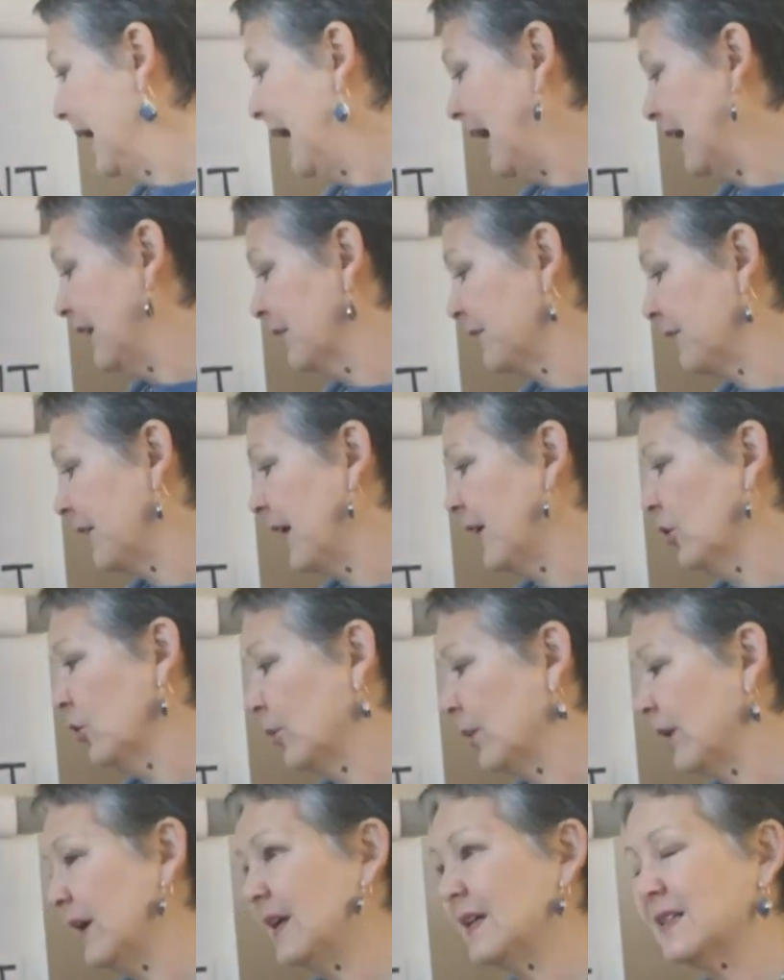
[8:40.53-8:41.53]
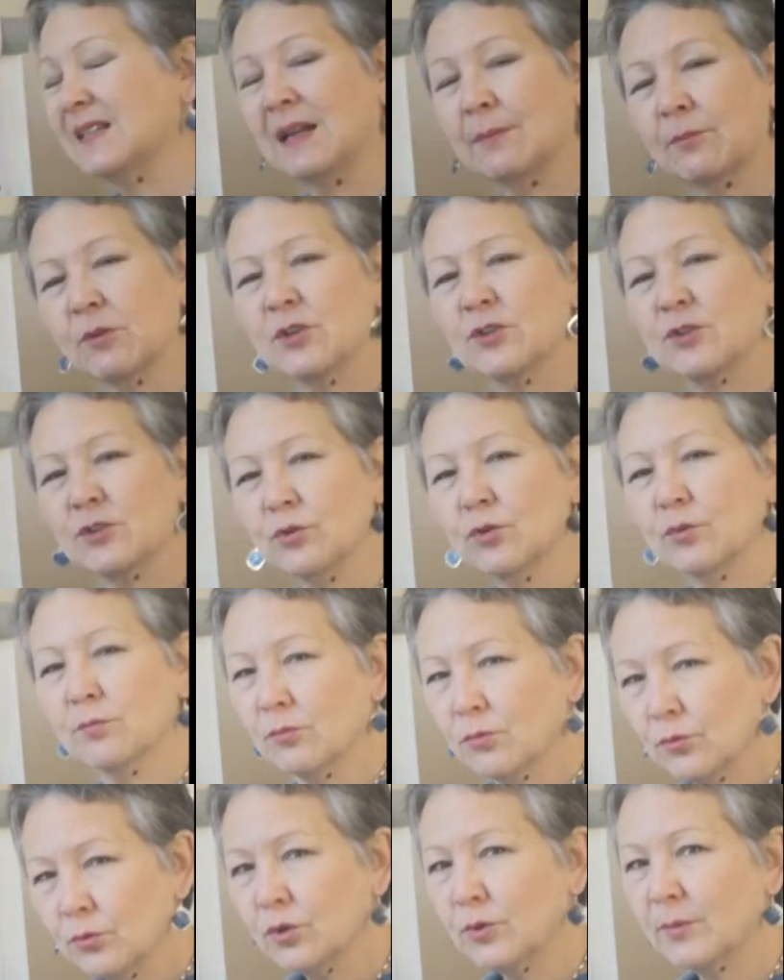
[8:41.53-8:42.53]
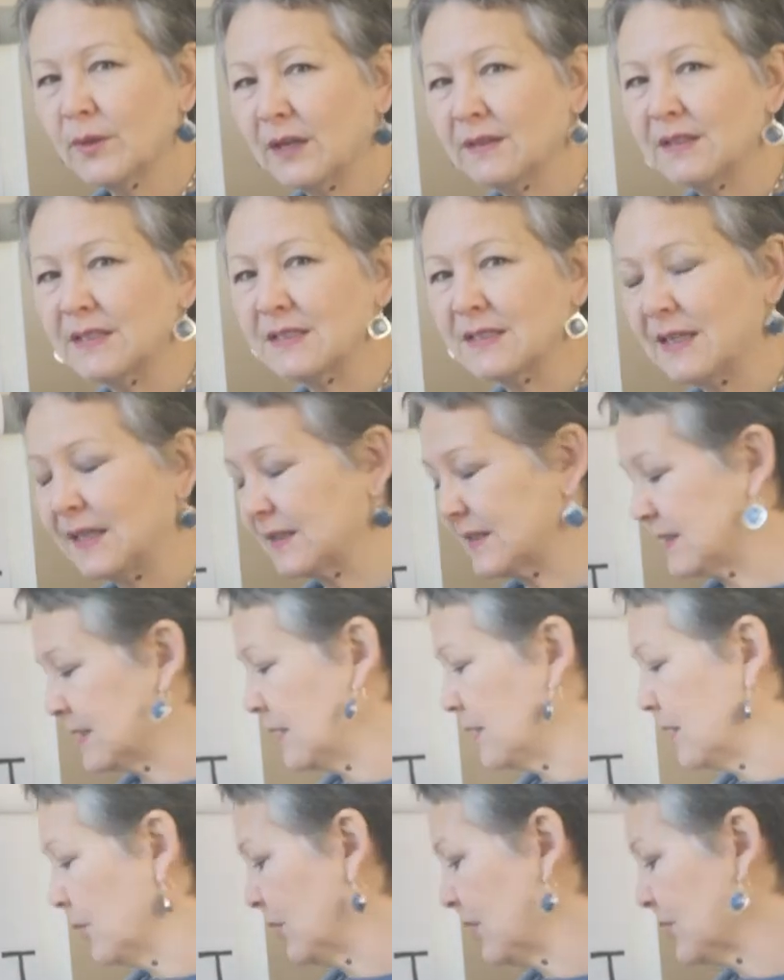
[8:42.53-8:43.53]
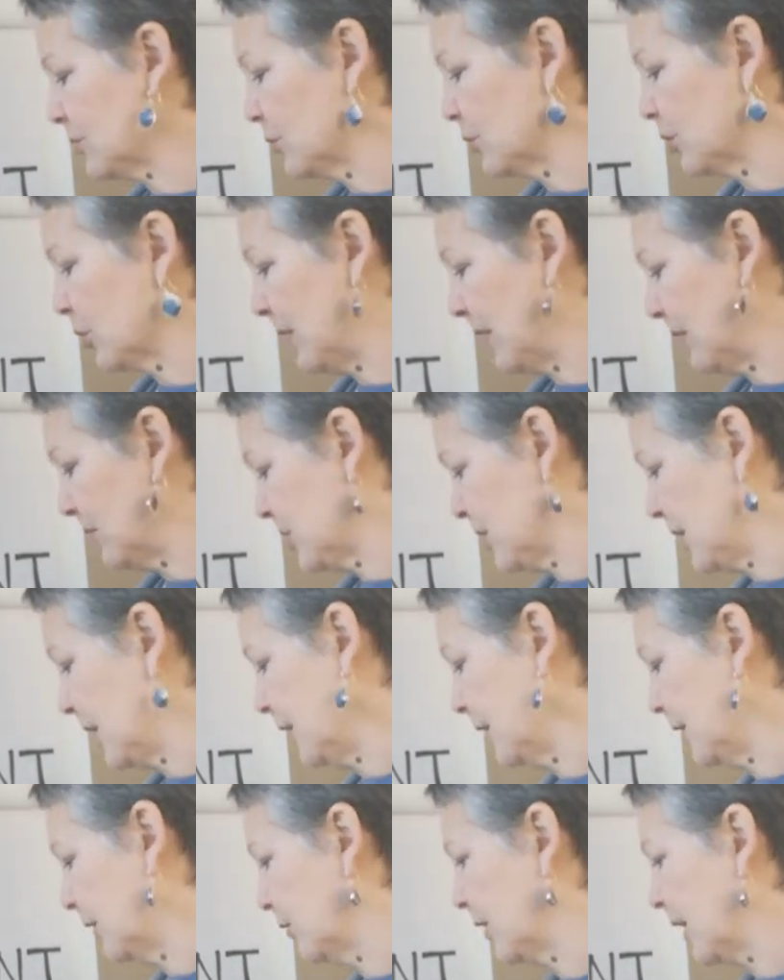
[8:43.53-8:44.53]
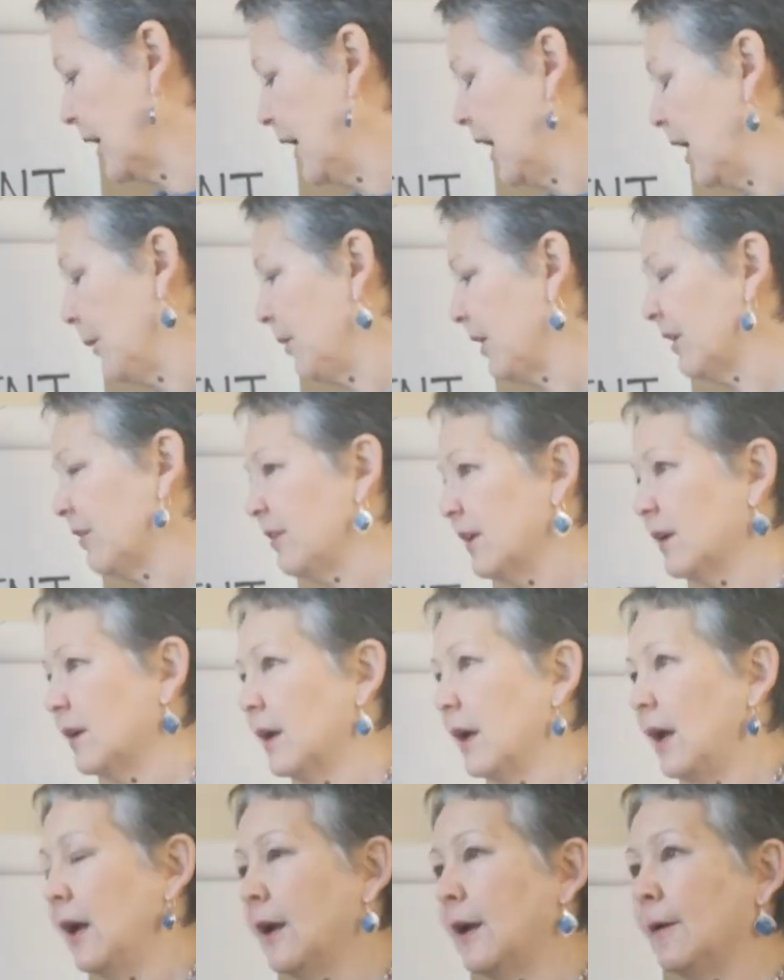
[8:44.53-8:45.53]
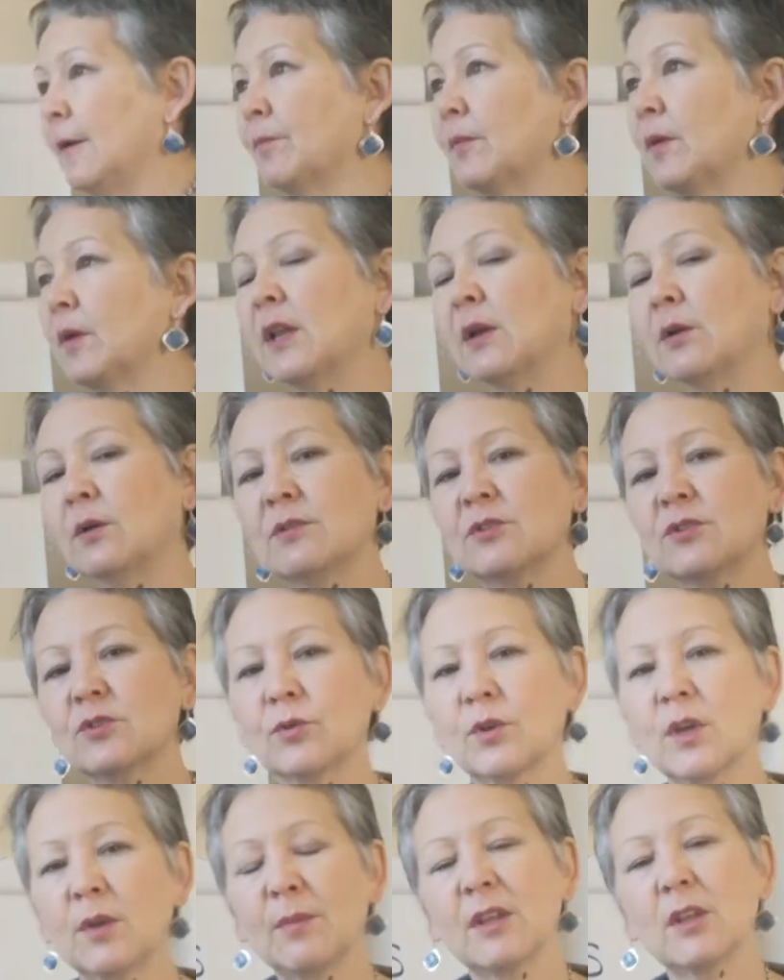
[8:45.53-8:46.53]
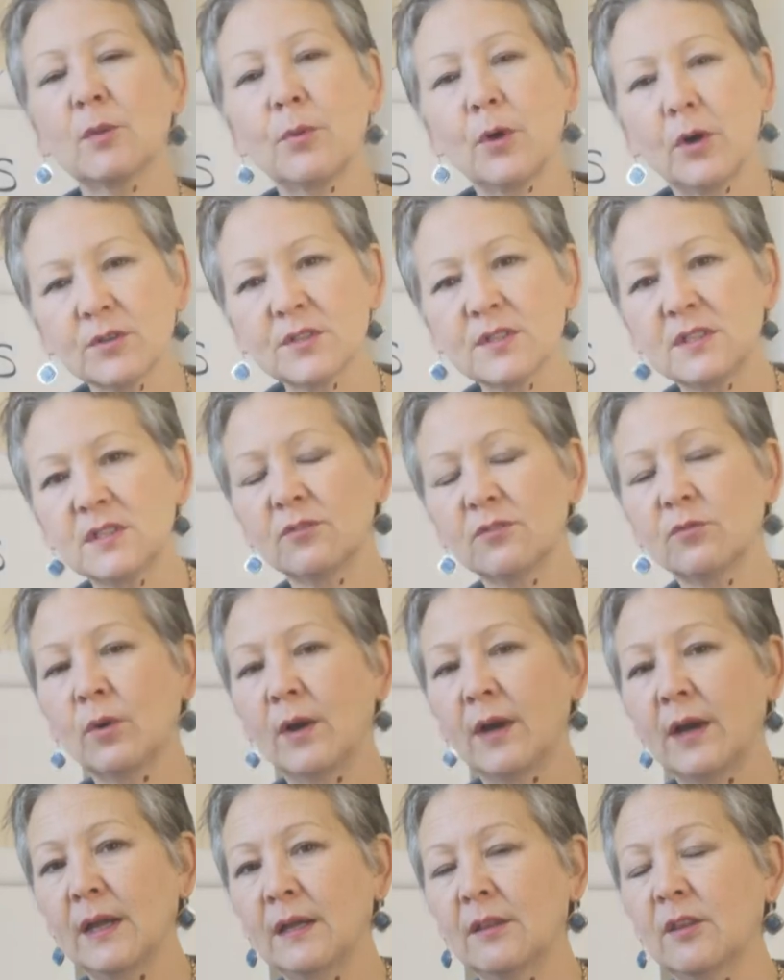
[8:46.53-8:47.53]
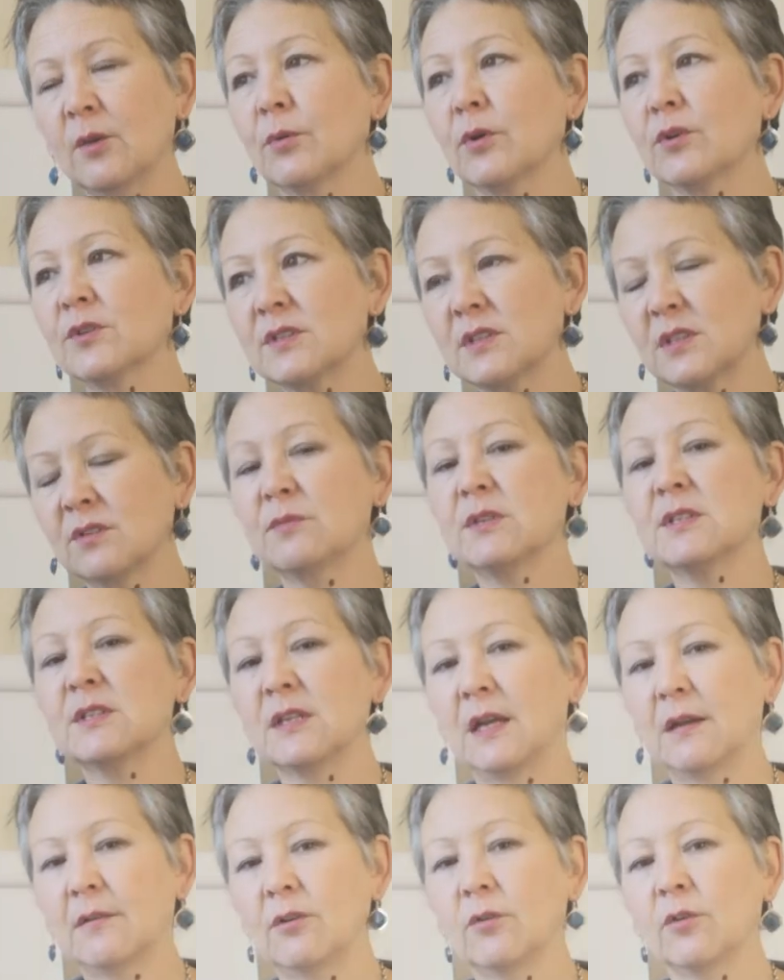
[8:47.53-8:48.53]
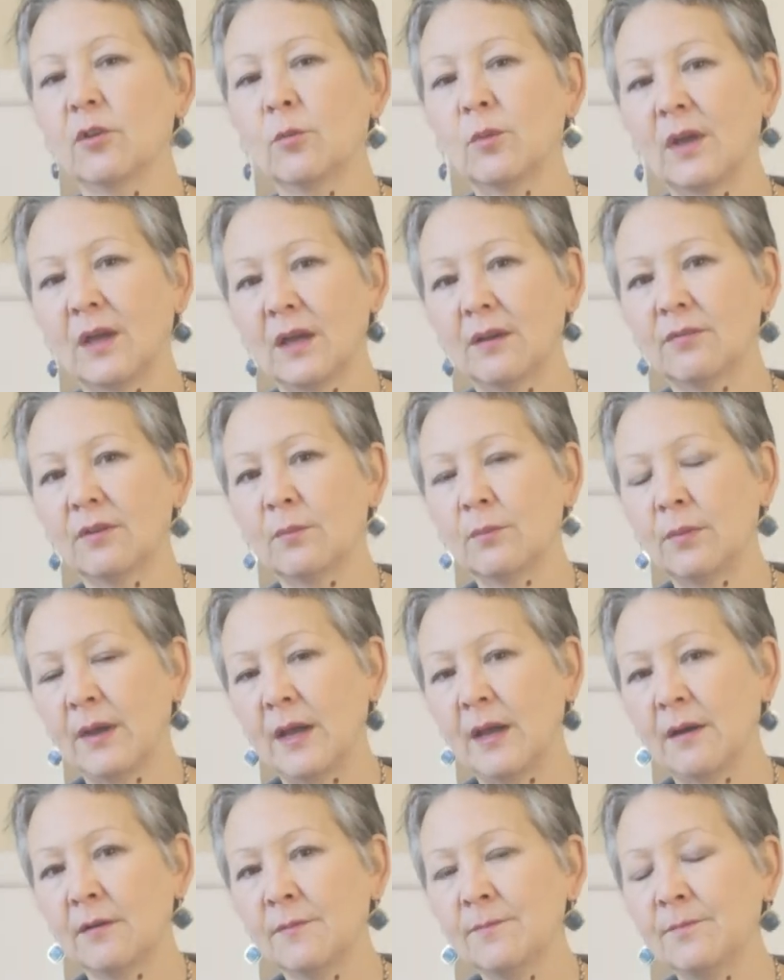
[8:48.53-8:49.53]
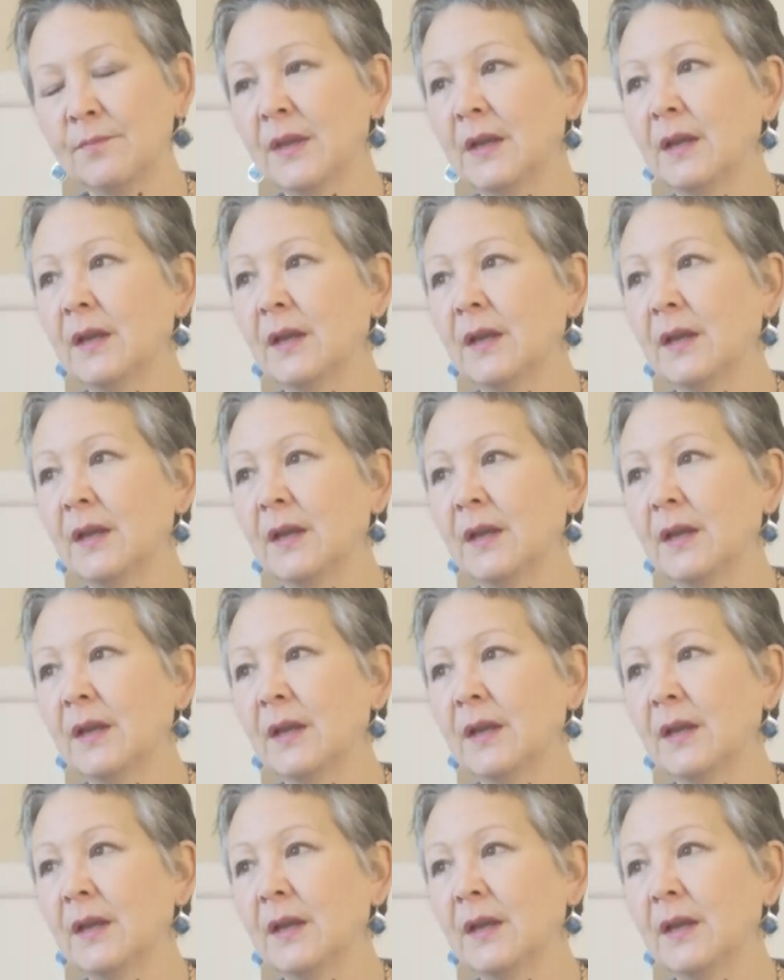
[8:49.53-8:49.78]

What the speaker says: And the final bit is, and I'm going to talk more about this next time when I talk about child, but I think, I was talking about the positive way, the positive material that we have in parent.